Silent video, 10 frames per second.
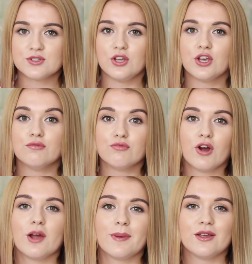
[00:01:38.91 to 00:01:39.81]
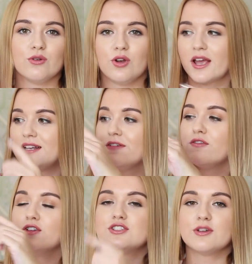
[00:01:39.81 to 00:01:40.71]
so you can write about your like
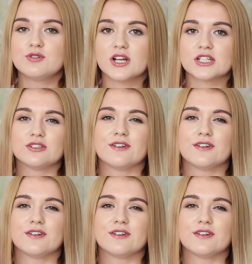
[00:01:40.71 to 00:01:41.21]
different subjects